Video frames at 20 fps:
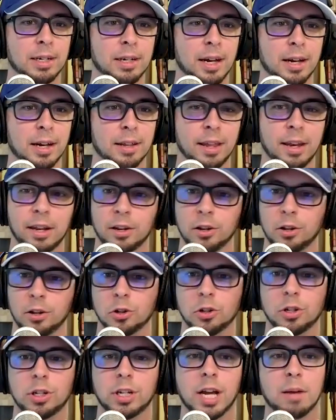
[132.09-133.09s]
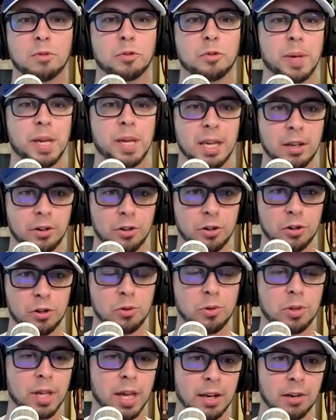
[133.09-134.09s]
They did a good job speaking
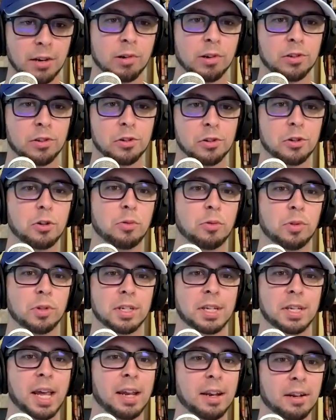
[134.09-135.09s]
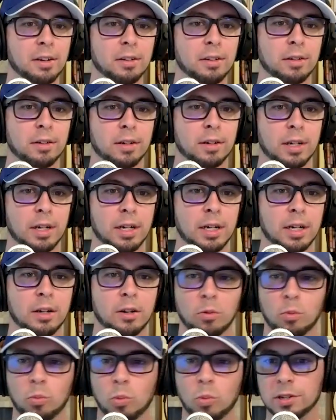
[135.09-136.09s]
to the interests the students stated.
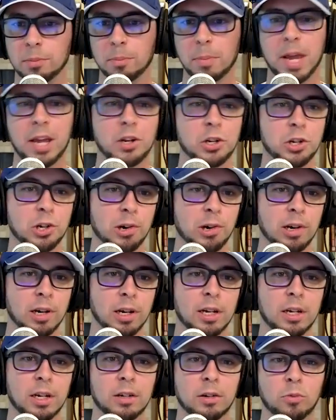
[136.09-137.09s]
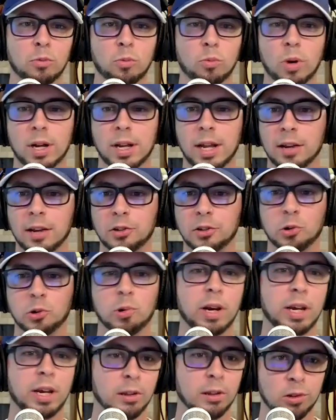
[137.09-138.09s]
What's the major? What
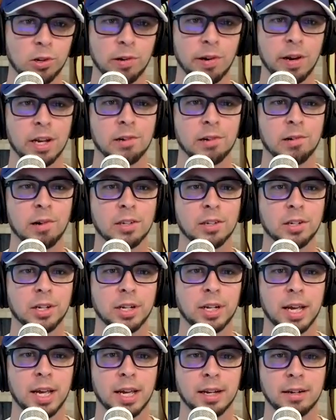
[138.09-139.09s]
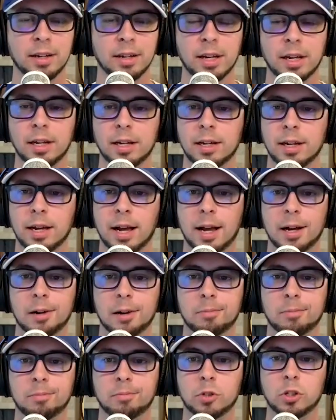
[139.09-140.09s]
extracurriculars are you interested in?
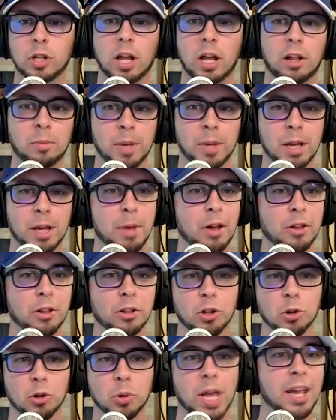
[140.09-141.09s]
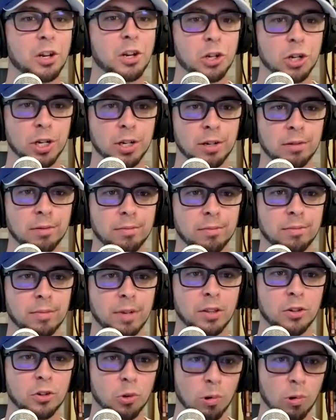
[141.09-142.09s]
Tell me about the location
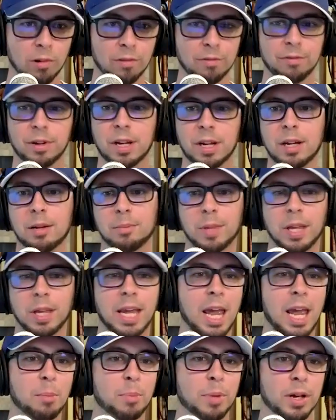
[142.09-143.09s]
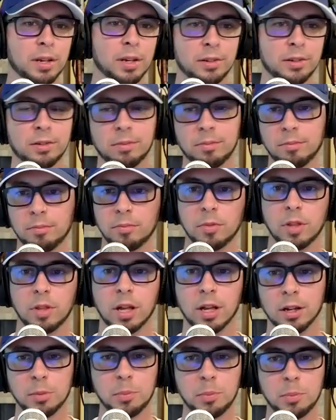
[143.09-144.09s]
and sort of the campus,
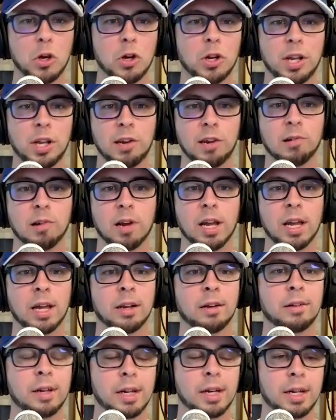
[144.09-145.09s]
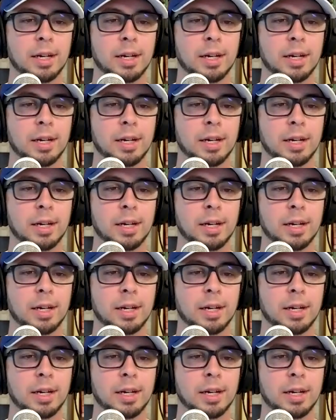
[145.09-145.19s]
the community you're in,